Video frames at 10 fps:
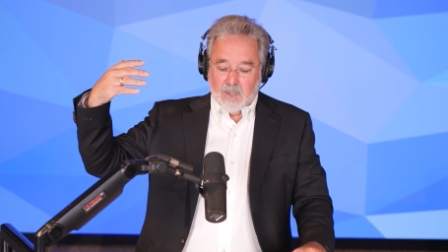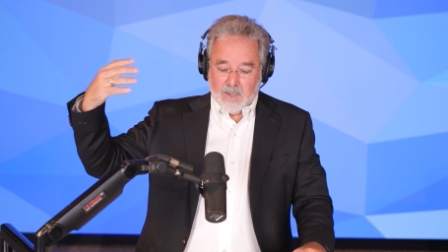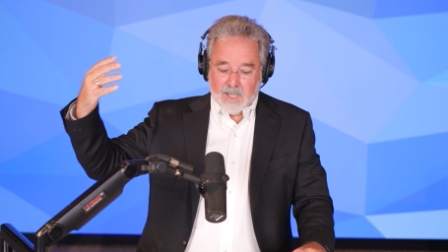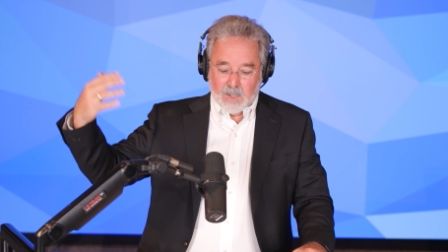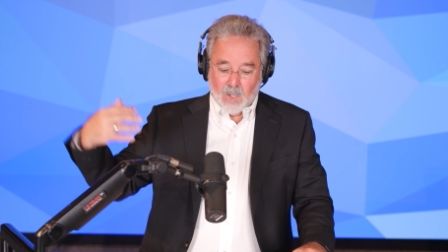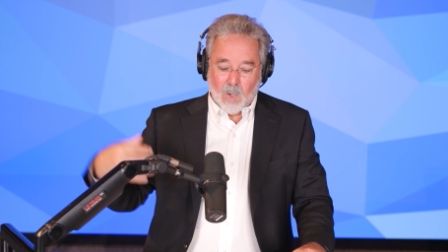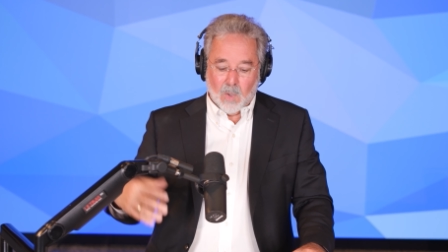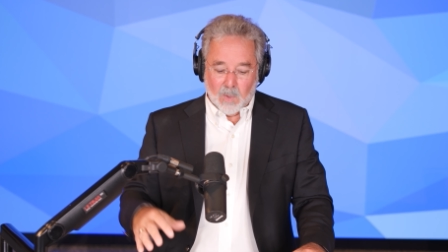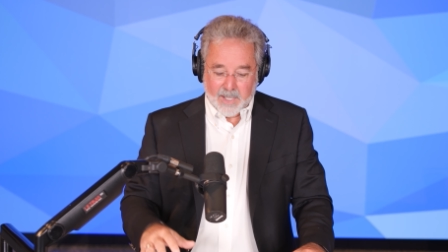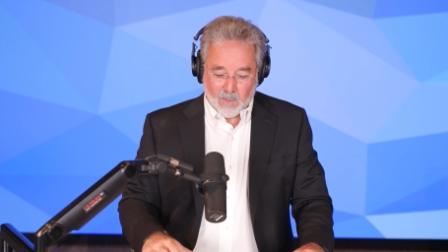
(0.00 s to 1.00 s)
or a
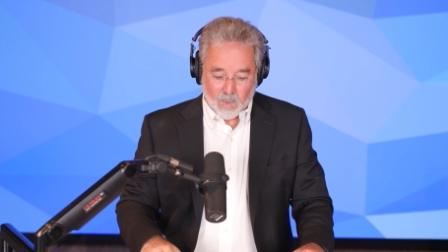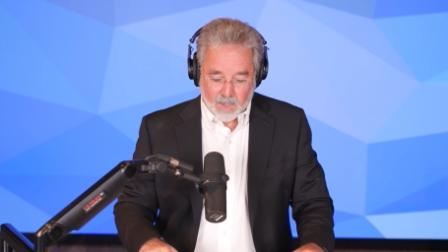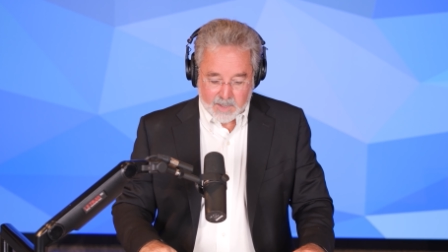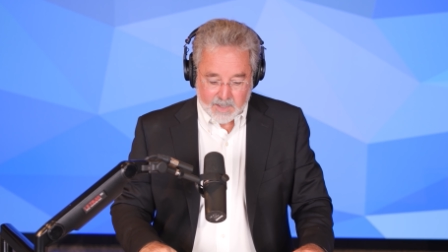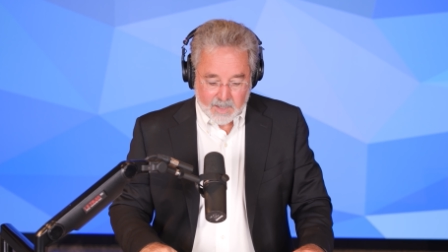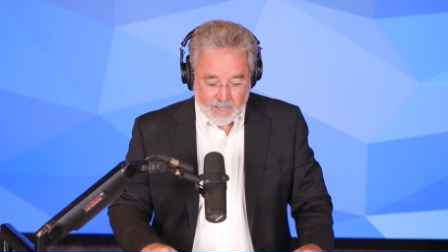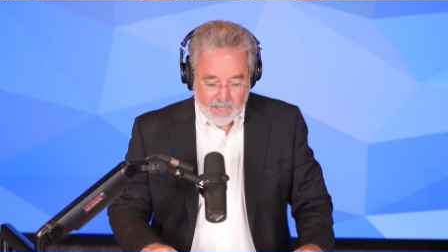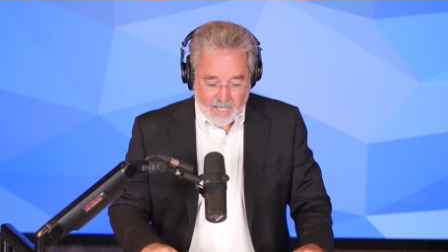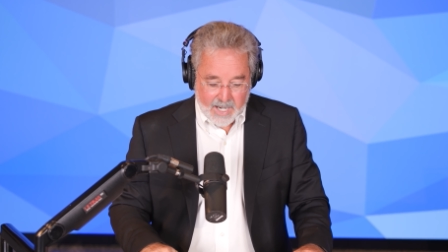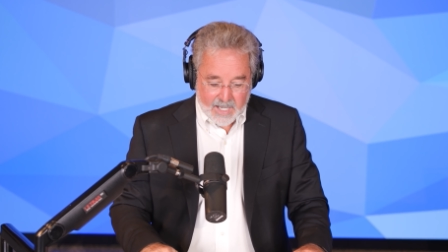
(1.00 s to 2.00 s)
goal at work,
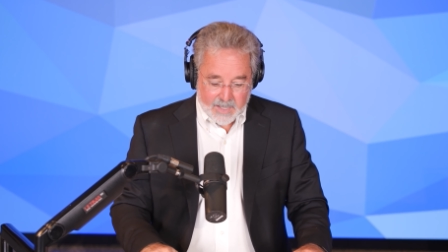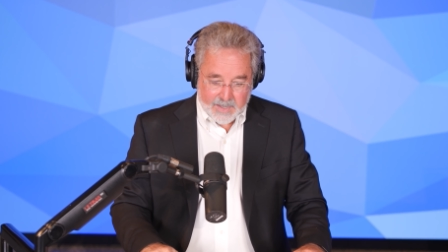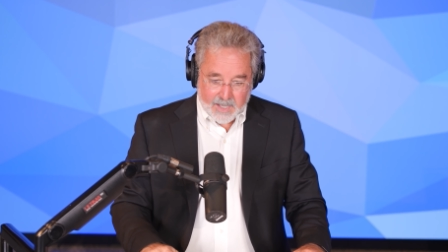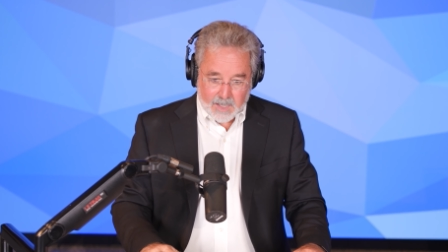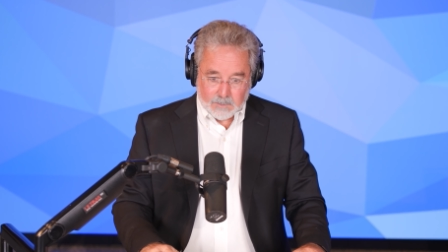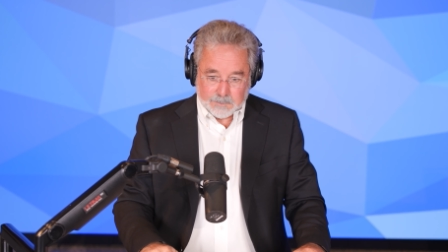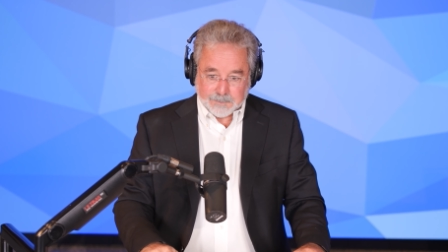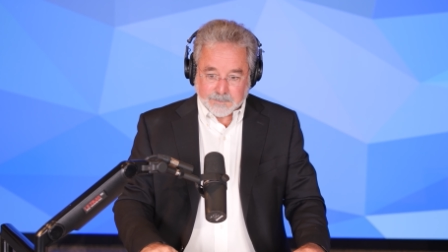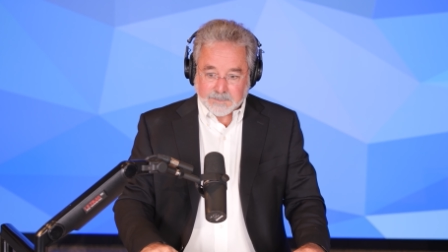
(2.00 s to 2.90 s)
and um,